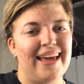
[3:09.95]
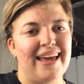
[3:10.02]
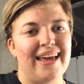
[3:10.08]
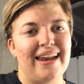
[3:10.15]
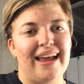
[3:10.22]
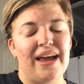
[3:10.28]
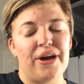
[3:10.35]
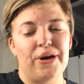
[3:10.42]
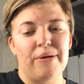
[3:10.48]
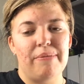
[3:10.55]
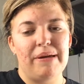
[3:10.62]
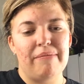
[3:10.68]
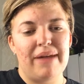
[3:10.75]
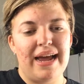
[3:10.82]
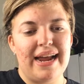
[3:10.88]
And I
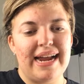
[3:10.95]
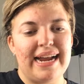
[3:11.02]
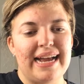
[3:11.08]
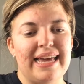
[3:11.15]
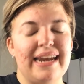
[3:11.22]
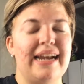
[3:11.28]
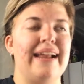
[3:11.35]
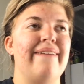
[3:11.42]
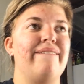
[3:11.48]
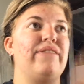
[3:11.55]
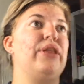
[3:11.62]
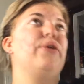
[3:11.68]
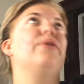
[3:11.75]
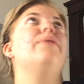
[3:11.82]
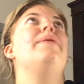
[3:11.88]
opened my hand, and
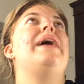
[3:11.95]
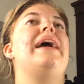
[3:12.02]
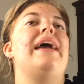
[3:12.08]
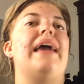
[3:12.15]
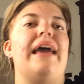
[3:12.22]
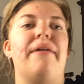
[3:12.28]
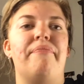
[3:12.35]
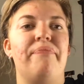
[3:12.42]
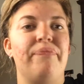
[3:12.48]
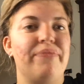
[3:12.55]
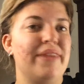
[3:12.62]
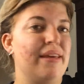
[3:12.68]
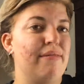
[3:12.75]
it flew away.